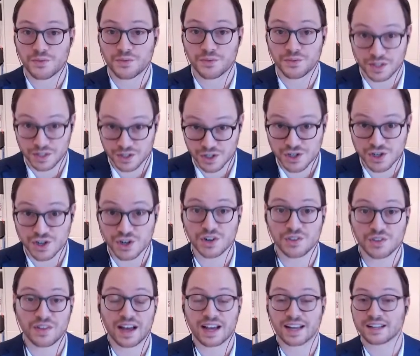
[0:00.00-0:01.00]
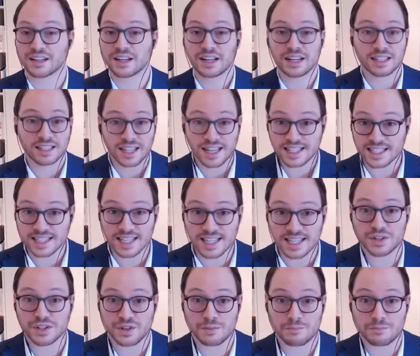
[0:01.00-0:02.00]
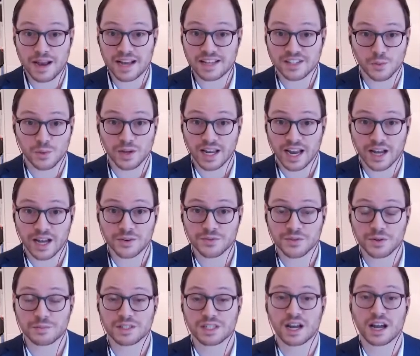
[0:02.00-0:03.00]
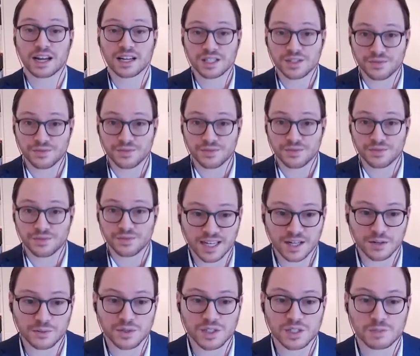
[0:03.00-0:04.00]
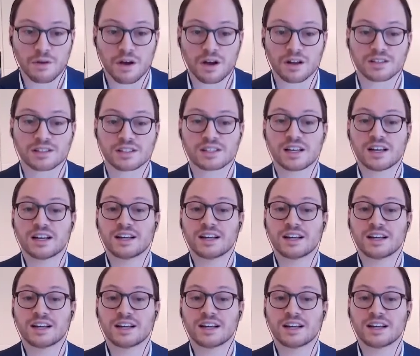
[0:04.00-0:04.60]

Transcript: ensure that let's leverage the best we can from science for immediate response.